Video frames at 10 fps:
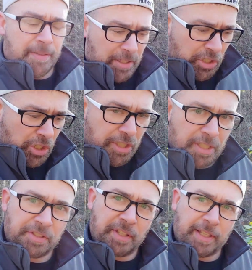the
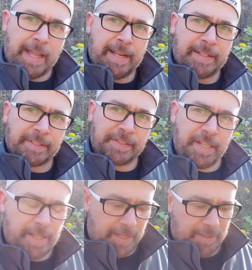goodness and the kindness
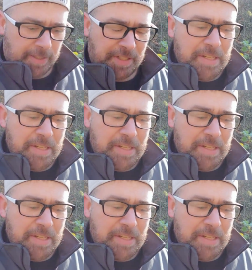in this